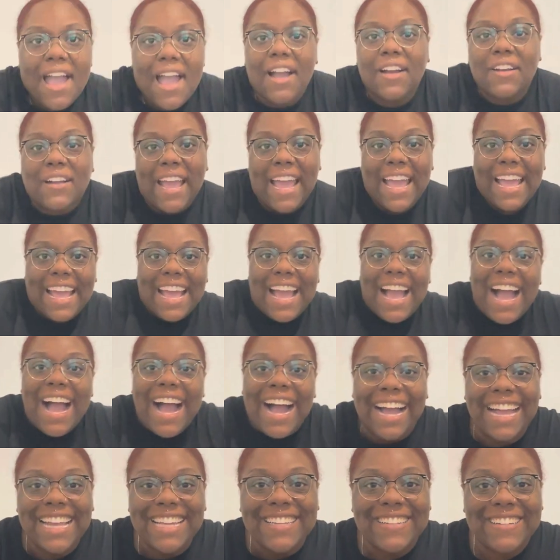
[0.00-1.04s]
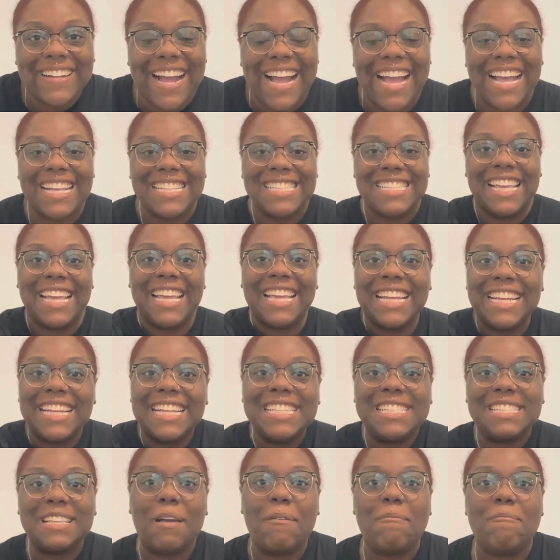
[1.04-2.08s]
Okay, hi you guys. It
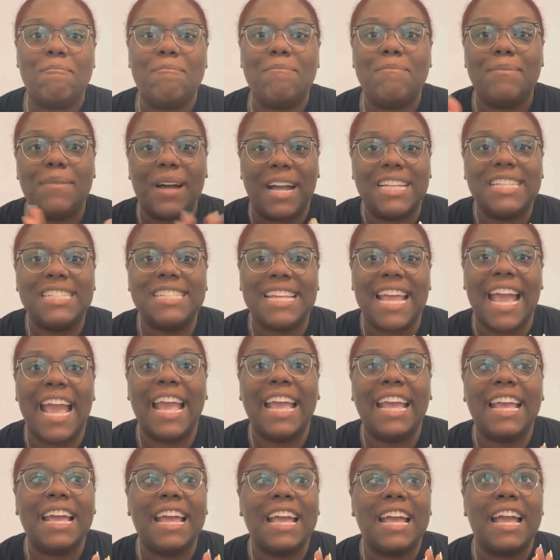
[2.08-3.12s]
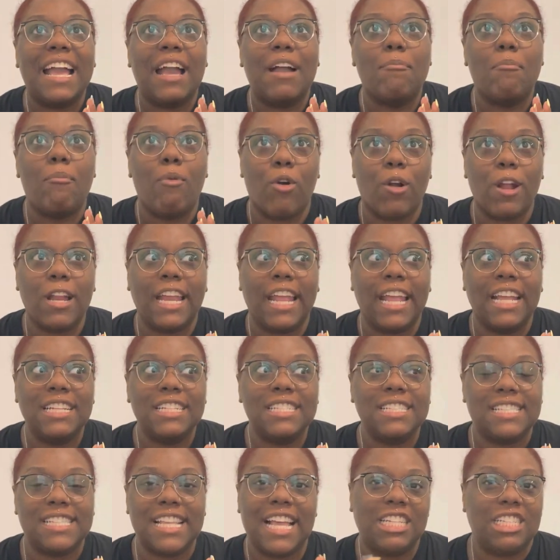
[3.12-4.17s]
is Monday morning
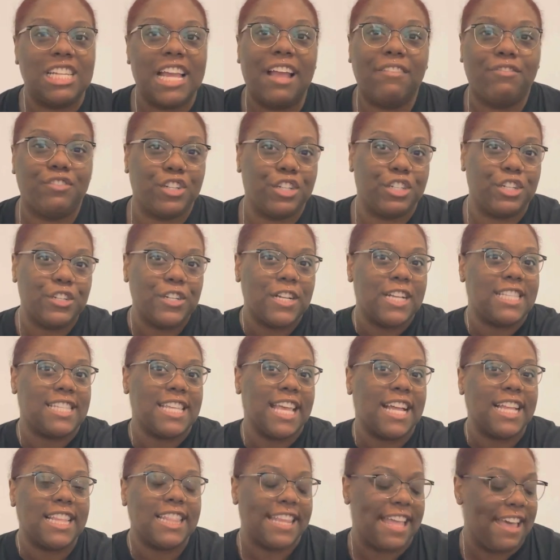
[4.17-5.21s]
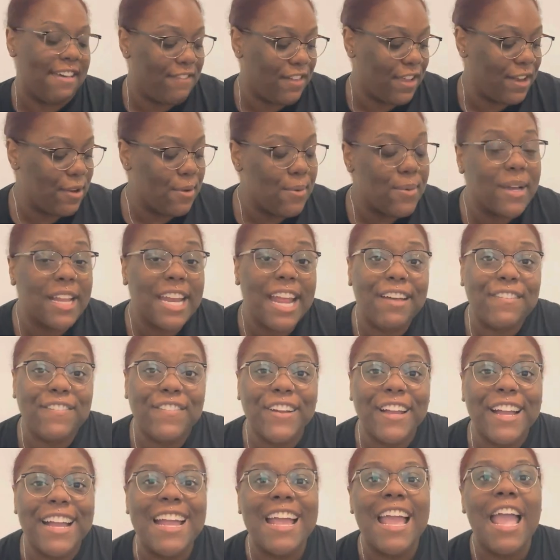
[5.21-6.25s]
slash afternoon. It's like 11 or
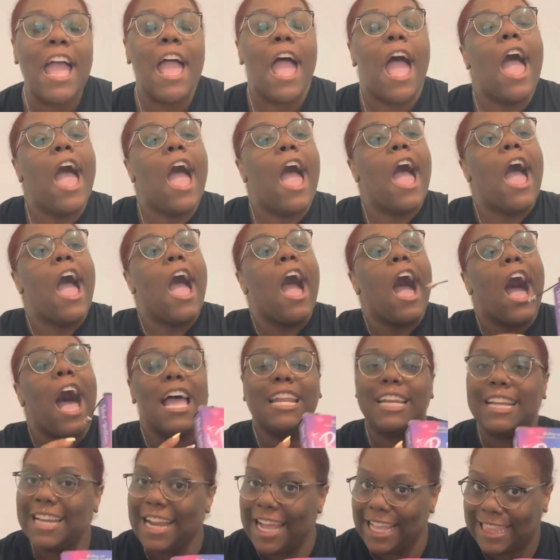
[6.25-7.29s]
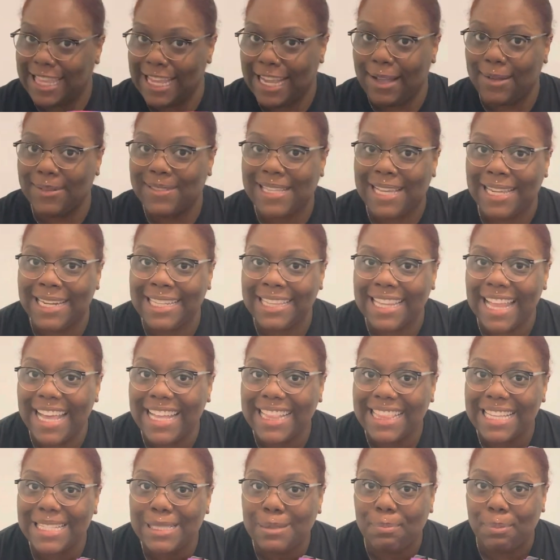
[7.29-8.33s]
whatever. I did not think I was gonna like
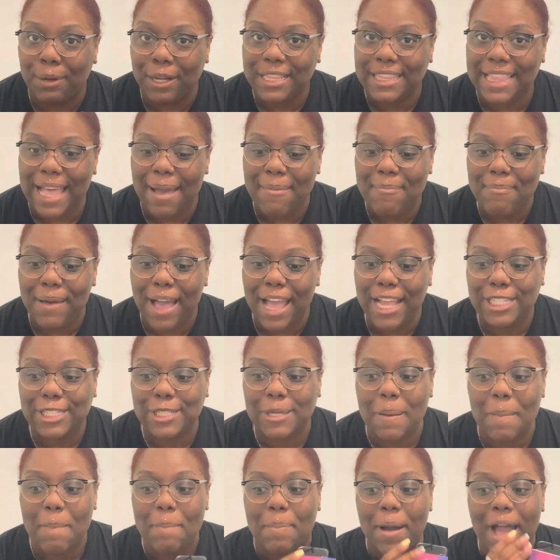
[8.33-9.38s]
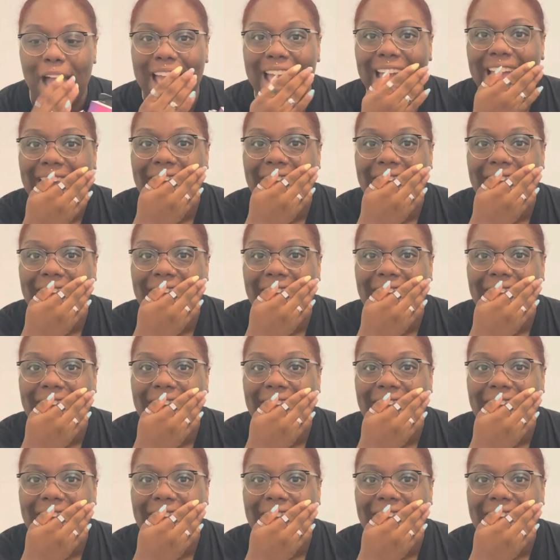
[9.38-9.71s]
this book that much, but